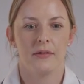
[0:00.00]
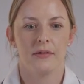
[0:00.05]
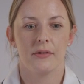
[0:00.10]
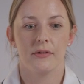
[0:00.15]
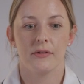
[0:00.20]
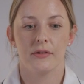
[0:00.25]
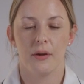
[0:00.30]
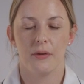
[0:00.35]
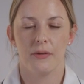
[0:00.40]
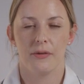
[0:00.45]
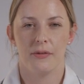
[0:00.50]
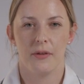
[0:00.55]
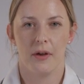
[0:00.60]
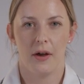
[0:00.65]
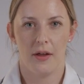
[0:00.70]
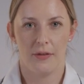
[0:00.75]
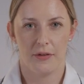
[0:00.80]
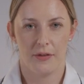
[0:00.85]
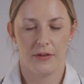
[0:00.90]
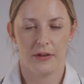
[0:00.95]
So
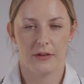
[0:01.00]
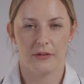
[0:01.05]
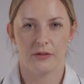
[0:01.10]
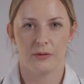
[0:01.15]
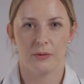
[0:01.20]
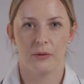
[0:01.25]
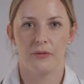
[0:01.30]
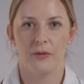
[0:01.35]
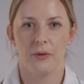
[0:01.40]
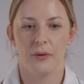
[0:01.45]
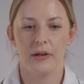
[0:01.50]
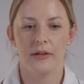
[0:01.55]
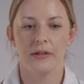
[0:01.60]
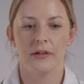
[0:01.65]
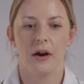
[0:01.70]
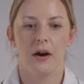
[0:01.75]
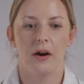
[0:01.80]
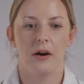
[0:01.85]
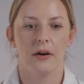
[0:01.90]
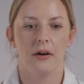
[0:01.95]
other things to avoid
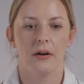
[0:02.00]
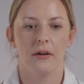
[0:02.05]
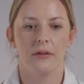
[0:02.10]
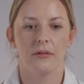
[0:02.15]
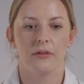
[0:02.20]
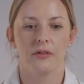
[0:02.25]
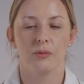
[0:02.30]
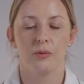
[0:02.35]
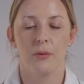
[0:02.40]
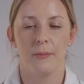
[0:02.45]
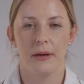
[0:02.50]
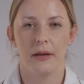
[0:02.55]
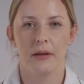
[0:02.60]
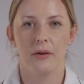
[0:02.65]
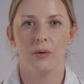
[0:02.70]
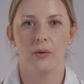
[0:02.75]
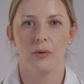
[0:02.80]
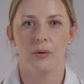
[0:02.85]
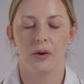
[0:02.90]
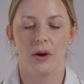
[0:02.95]
are swimming
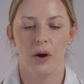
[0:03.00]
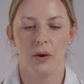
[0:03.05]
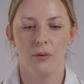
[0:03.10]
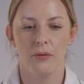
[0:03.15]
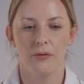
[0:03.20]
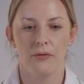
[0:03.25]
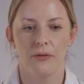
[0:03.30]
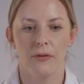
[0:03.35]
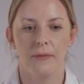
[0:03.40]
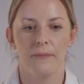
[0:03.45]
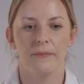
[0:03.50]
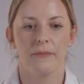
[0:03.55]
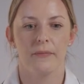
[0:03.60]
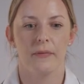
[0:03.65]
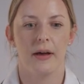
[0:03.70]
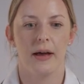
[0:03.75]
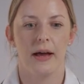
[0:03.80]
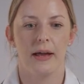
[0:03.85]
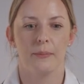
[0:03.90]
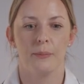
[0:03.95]
or golf
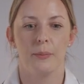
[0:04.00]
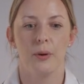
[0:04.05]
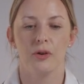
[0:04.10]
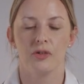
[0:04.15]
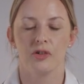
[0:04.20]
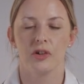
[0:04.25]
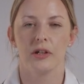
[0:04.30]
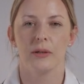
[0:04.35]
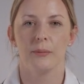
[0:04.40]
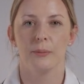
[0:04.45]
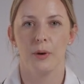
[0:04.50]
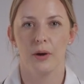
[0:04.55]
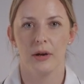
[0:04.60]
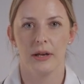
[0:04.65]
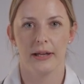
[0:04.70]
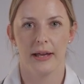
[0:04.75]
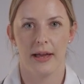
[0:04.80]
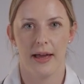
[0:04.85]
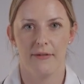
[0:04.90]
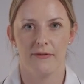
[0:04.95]
and pushing and
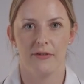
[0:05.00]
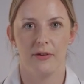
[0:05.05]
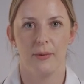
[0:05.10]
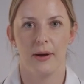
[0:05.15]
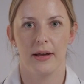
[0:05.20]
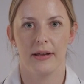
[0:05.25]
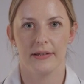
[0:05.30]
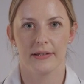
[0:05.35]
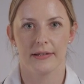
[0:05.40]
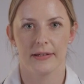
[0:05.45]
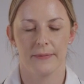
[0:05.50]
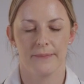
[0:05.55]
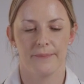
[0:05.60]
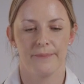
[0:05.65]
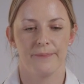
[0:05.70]
pulling heavy weights.